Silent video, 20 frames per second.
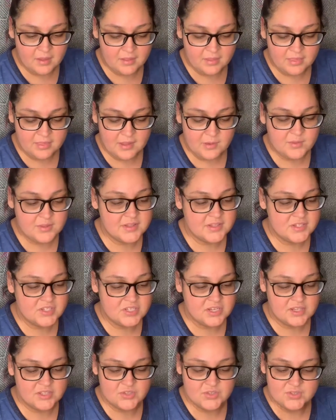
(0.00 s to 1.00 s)
That one's
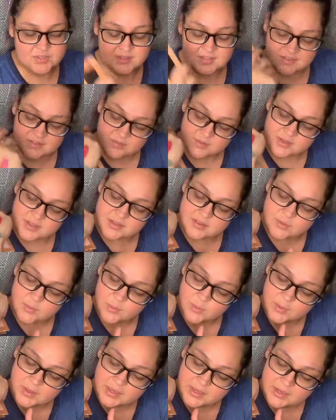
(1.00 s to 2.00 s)
Enchantress. This one is
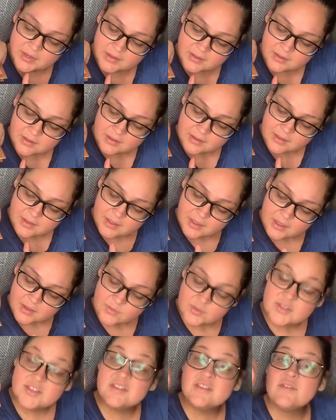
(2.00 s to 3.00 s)
Queen,
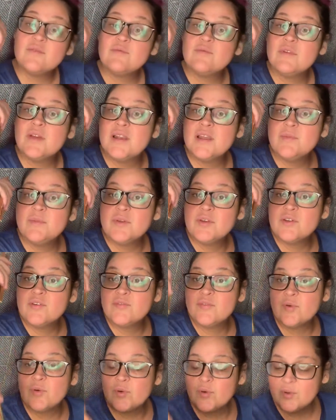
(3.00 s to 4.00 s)
which is a really
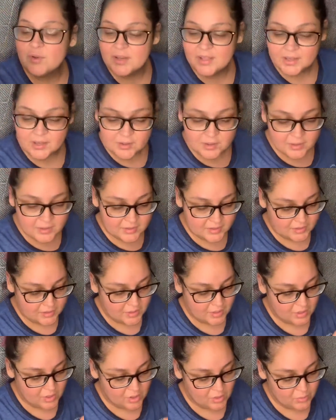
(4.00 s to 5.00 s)
beautiful, like a
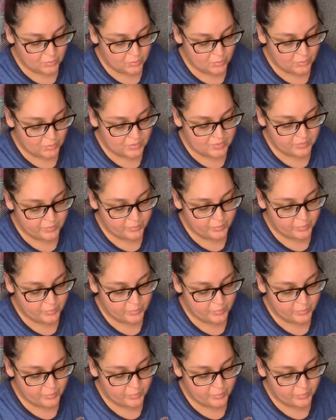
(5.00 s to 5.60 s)
rose